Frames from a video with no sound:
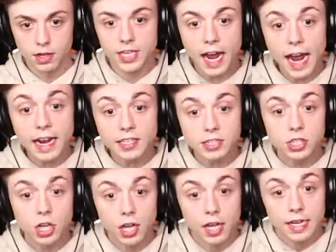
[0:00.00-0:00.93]

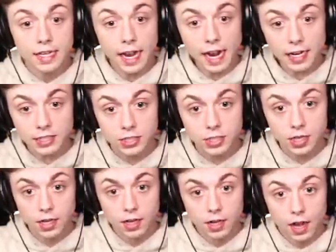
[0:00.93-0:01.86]
Yes! Yes!
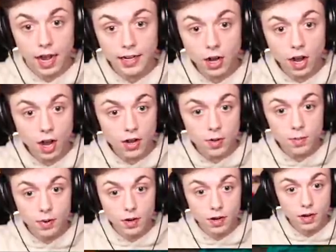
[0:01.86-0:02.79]
I got
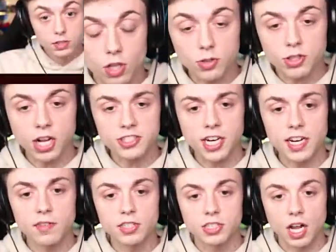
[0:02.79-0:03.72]
him! Don't touch
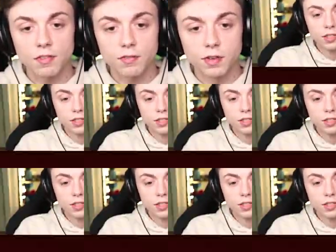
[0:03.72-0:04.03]
any of his stuff,